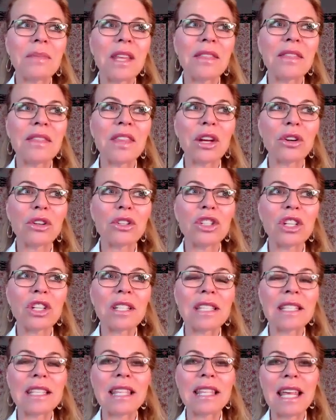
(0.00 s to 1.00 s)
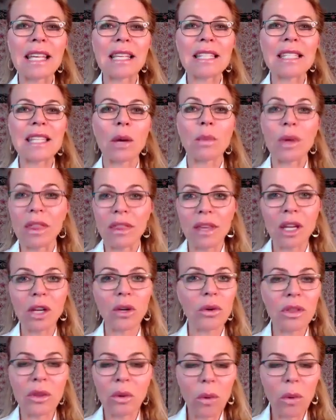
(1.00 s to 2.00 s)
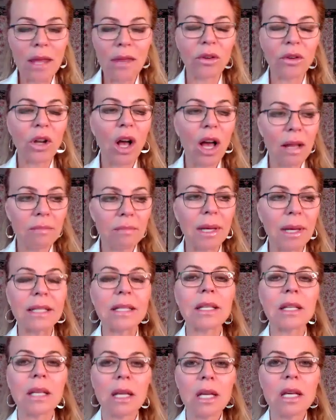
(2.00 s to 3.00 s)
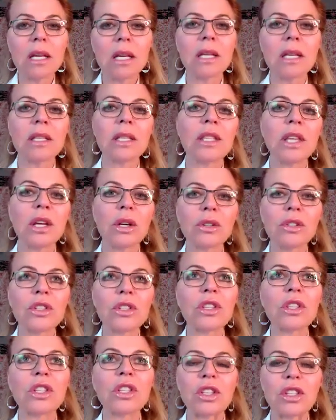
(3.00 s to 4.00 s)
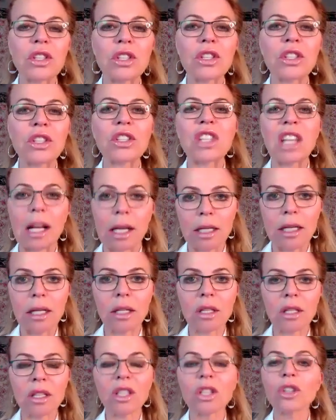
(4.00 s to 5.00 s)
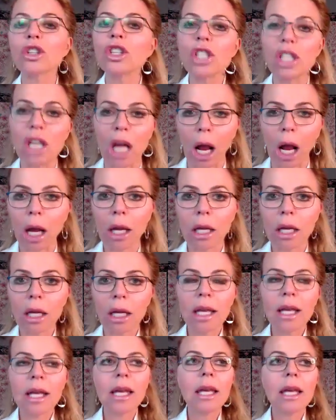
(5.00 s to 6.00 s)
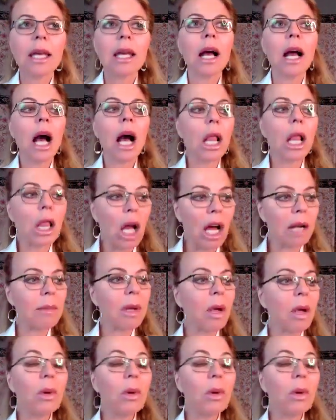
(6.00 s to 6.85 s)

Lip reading: they're just things that we think are in the way, they're not, but there's this stuckness, they're stuck. A lot of my